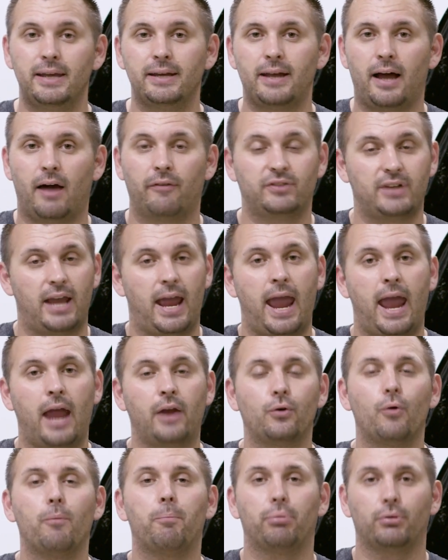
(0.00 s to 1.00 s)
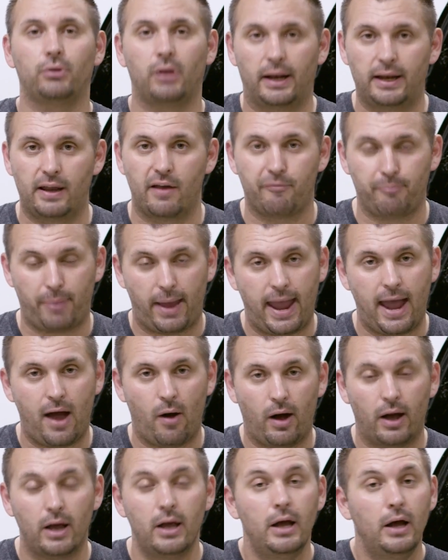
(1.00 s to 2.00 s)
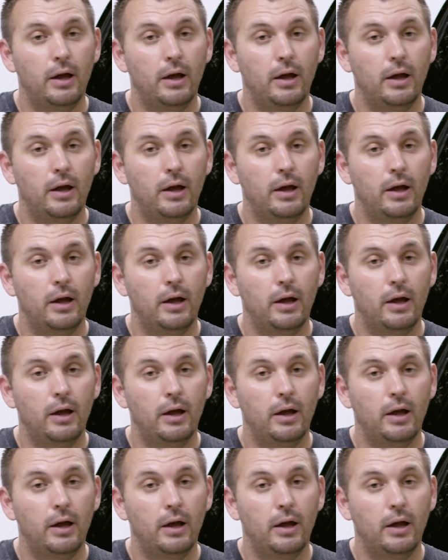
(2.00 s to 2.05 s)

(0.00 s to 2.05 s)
enough to handle plenty of power.